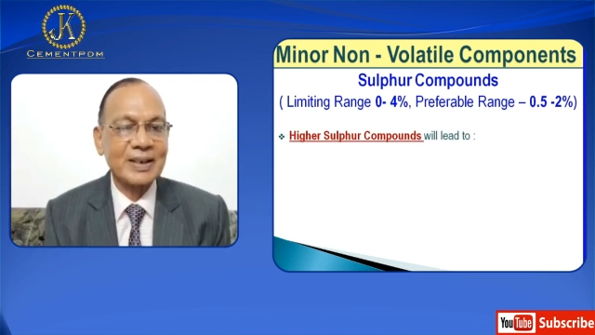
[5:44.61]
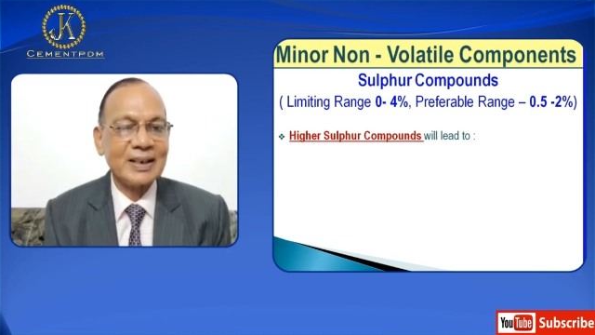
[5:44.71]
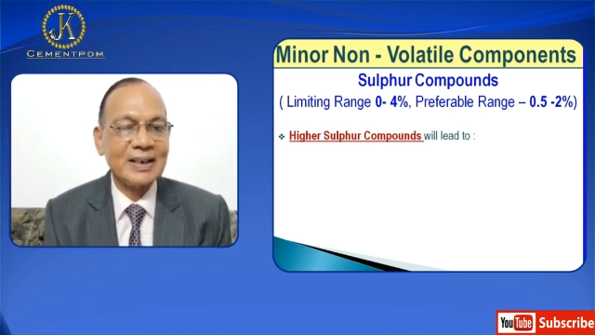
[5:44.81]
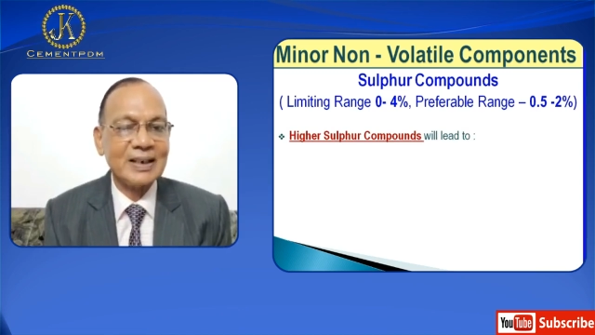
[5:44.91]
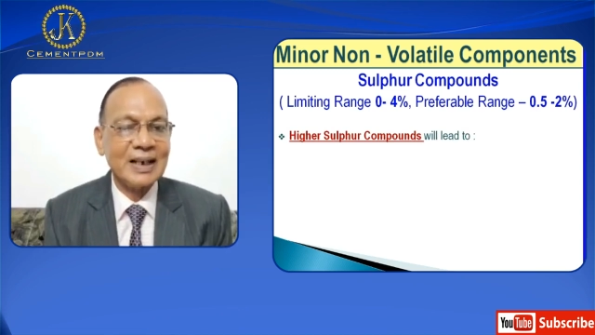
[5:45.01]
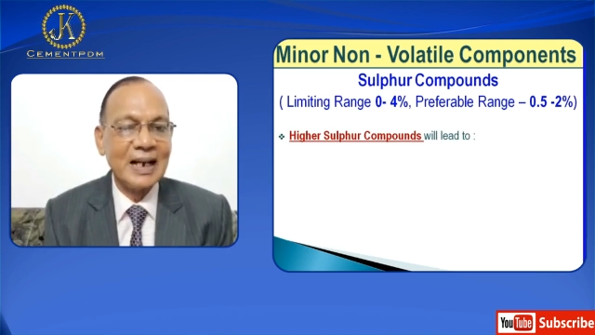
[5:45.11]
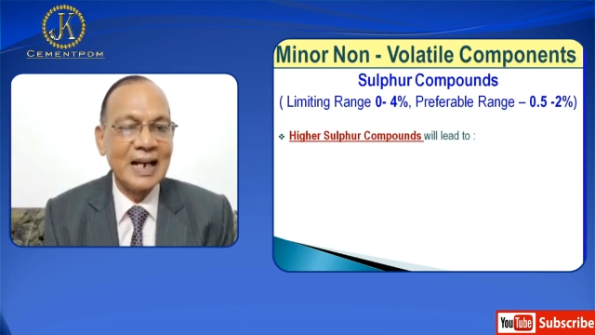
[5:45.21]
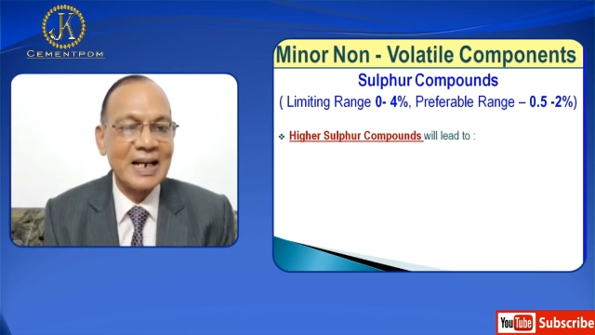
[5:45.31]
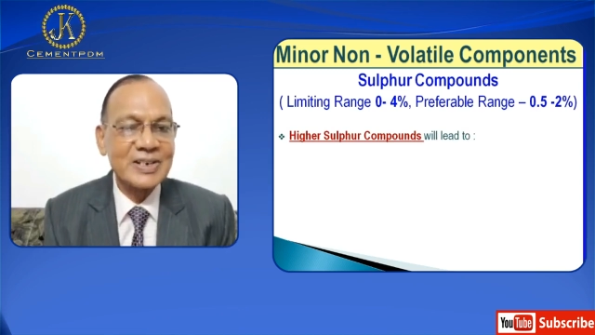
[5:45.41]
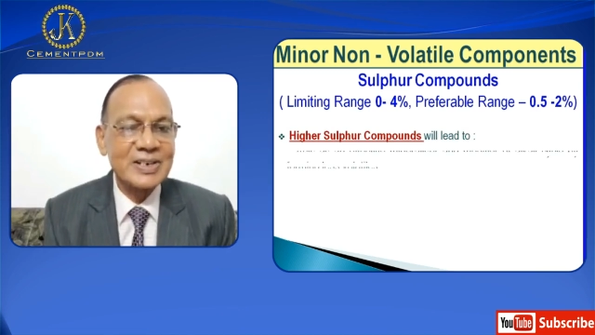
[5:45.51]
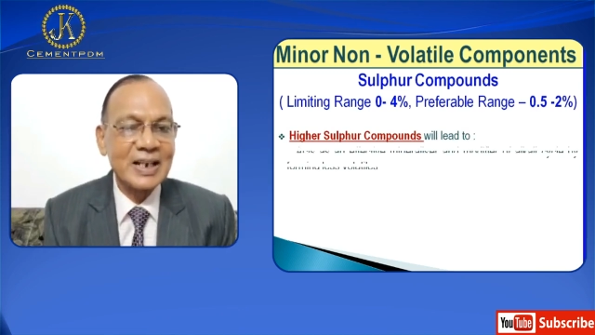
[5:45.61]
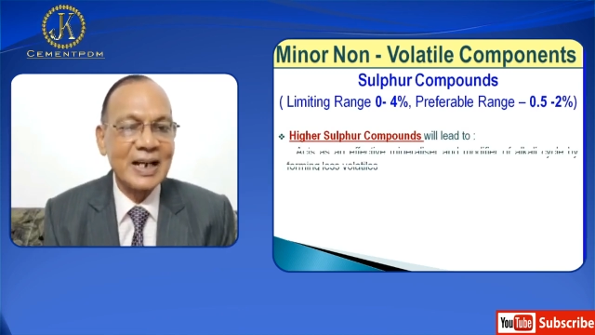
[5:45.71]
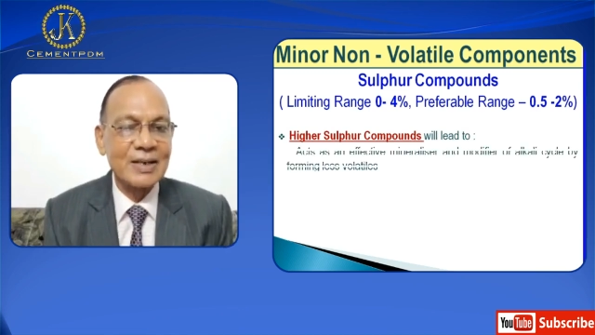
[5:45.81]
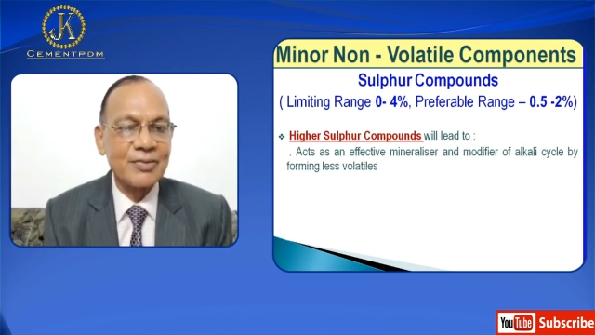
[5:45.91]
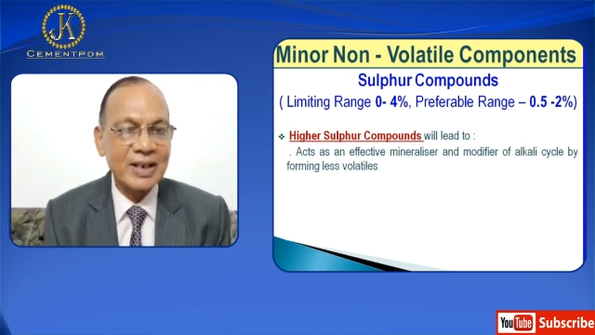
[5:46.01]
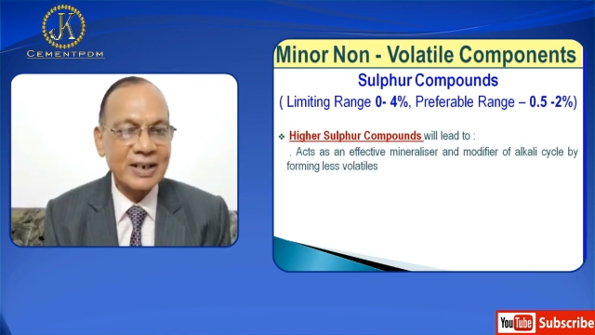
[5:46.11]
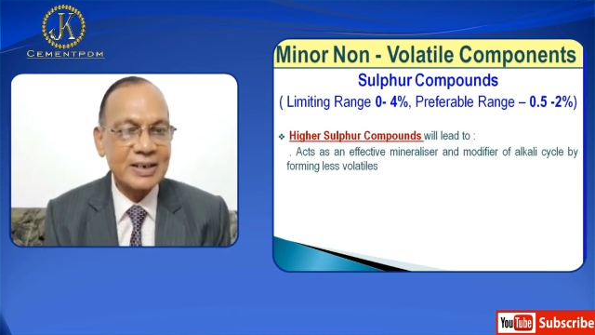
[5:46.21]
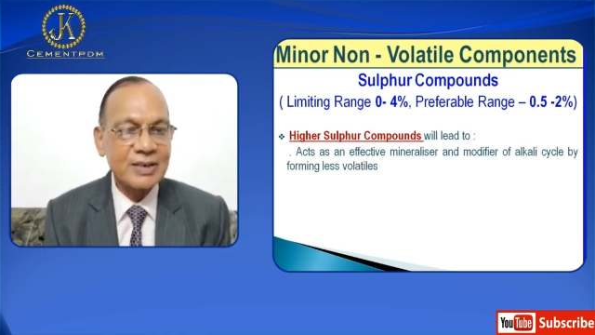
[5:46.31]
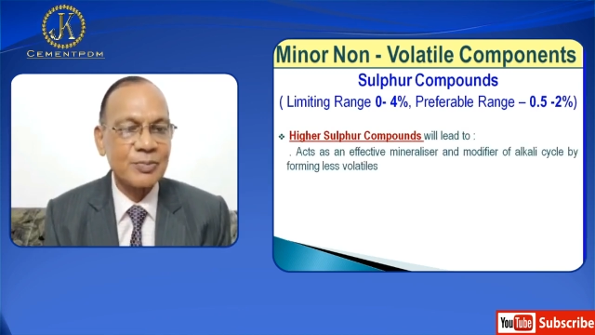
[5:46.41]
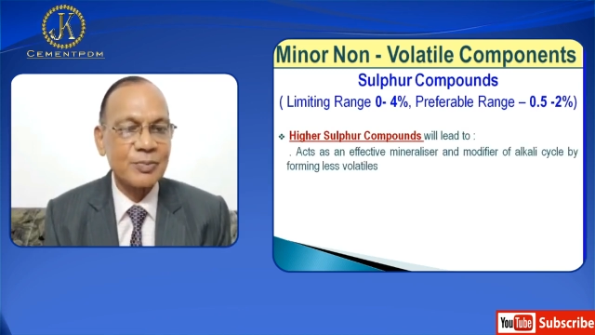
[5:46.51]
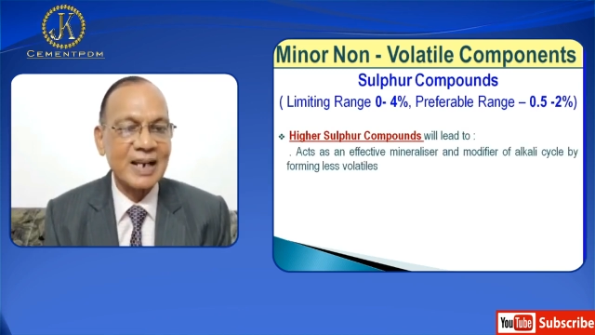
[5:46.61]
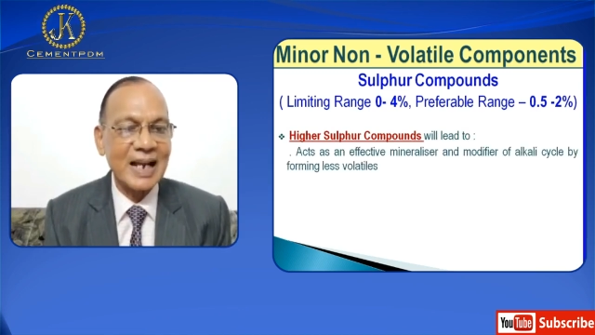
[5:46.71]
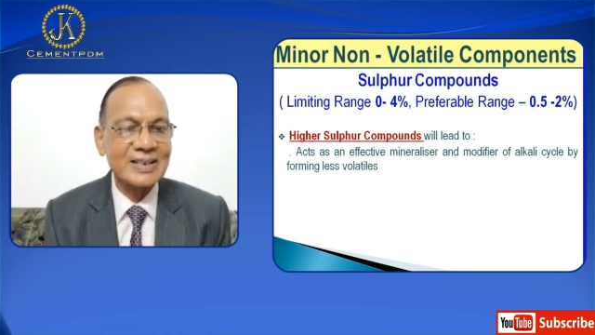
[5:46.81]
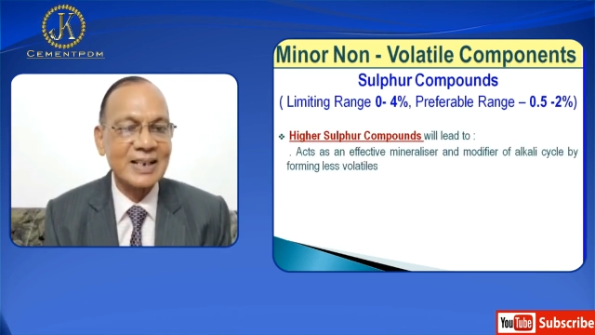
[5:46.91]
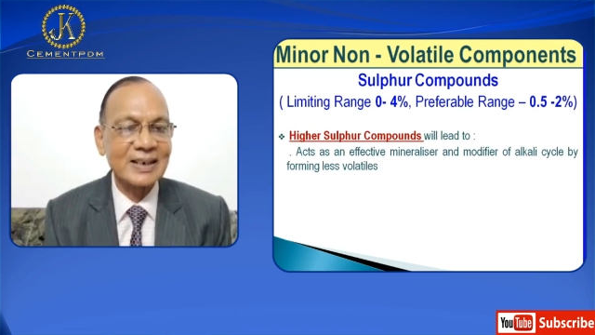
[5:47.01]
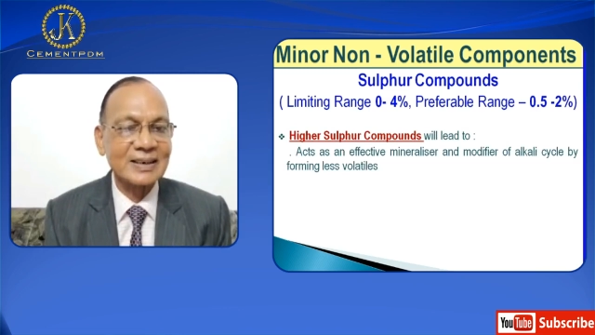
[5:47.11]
as an effective mineralizer